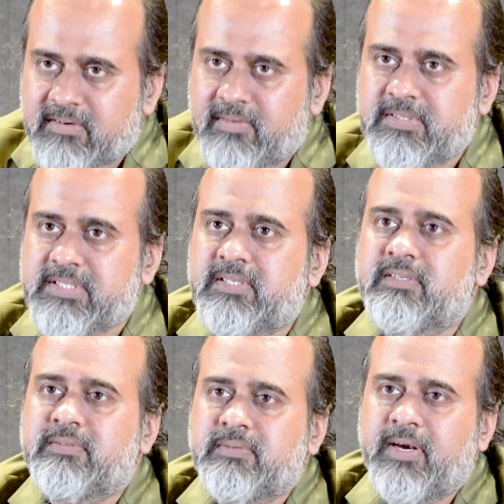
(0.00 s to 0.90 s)
revisit.
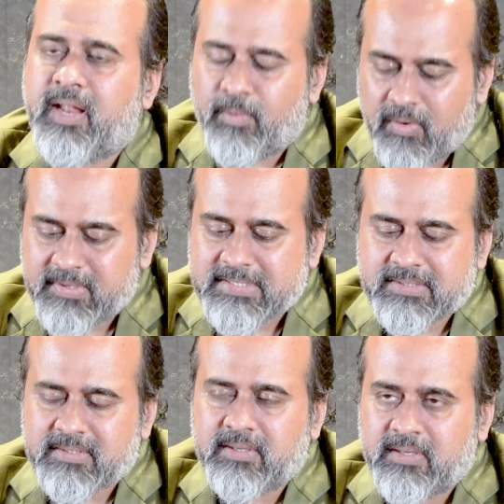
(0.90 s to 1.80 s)
And I'm
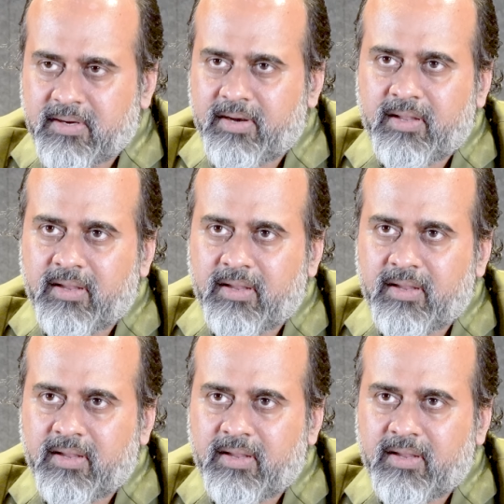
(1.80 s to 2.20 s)
always uh, reading.